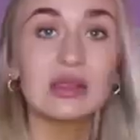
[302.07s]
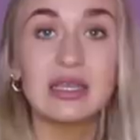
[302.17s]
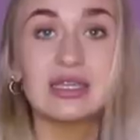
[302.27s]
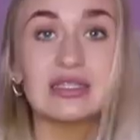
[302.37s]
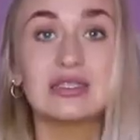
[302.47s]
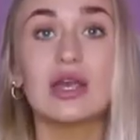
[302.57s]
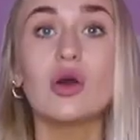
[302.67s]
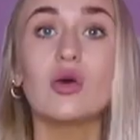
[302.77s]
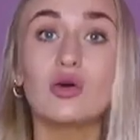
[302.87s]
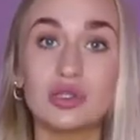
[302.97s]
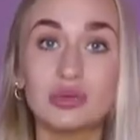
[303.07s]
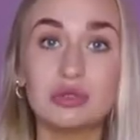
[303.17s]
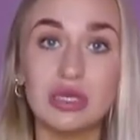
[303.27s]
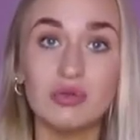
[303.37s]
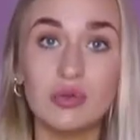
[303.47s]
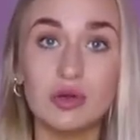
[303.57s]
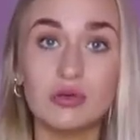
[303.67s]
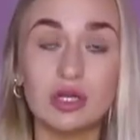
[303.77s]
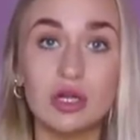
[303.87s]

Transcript: this 100% will be coming on